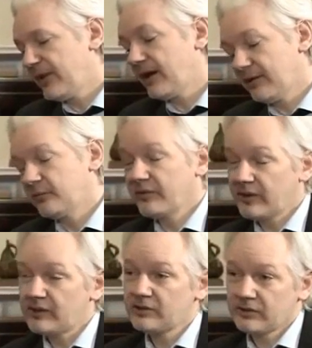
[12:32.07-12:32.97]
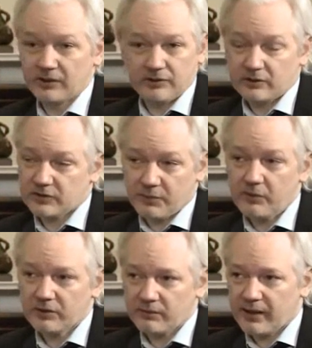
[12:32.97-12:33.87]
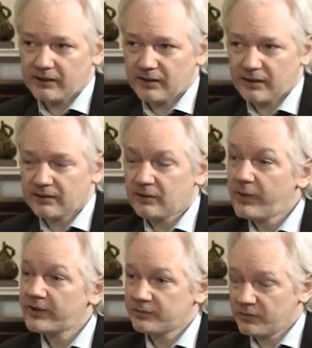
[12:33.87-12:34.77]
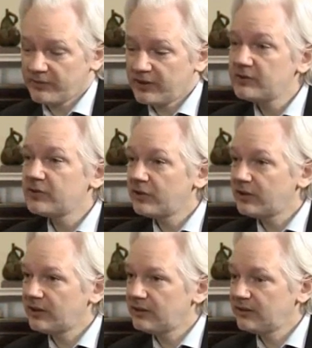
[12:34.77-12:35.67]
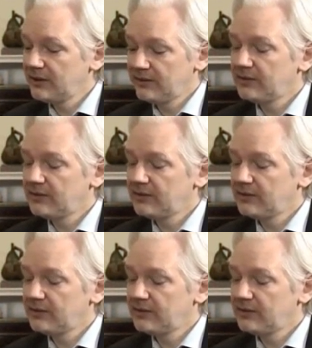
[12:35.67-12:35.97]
Now, it's not spoken about in the West, but within Turkey,